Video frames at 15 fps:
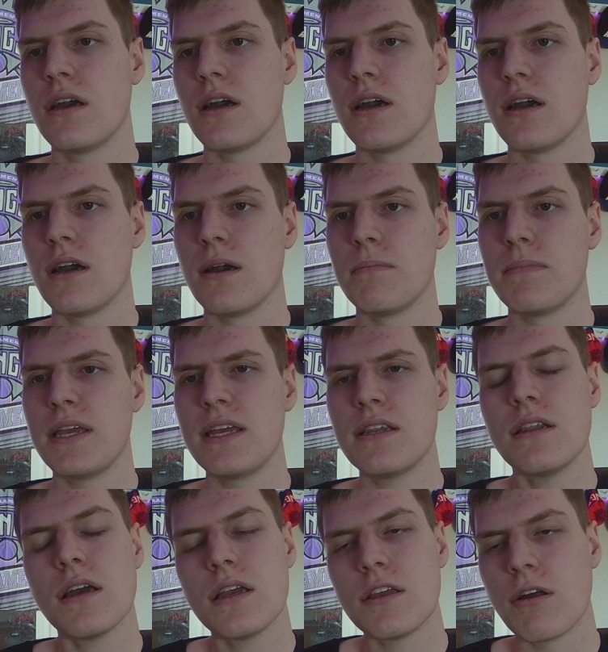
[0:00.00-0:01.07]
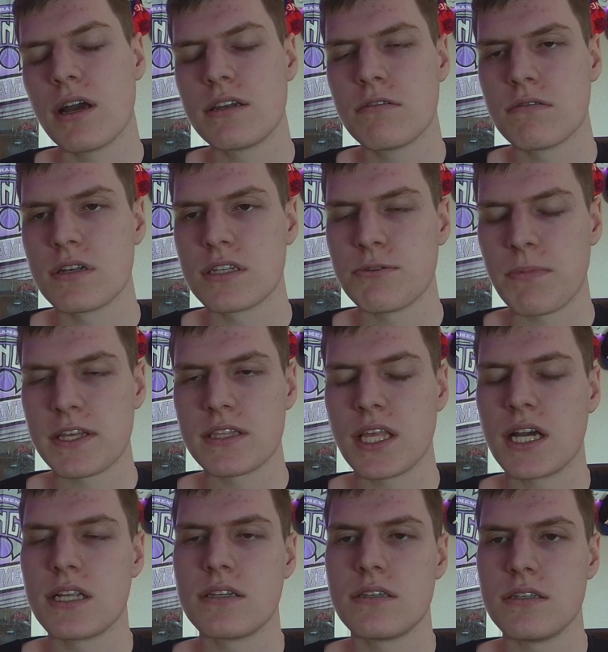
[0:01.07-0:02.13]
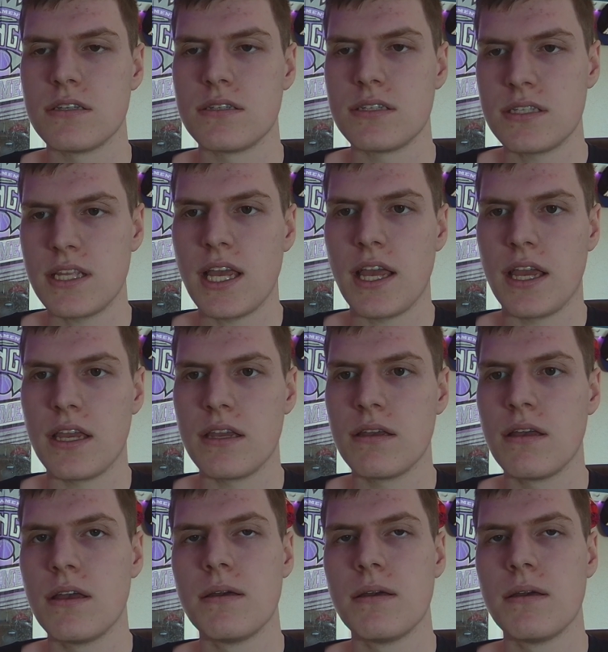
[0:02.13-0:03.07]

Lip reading: And, I don't expect that to stay,